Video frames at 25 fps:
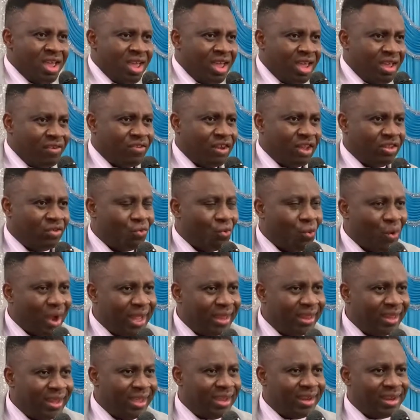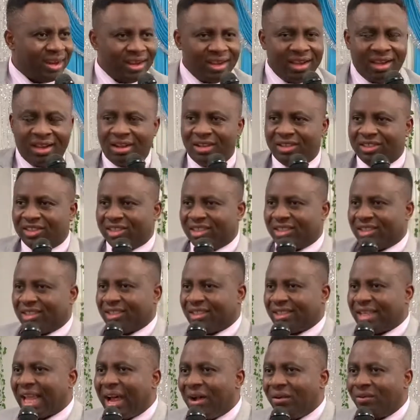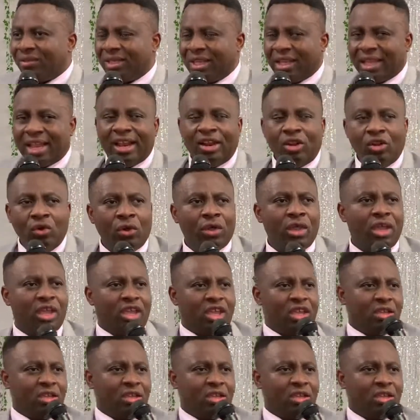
even when it, it is sounding and looking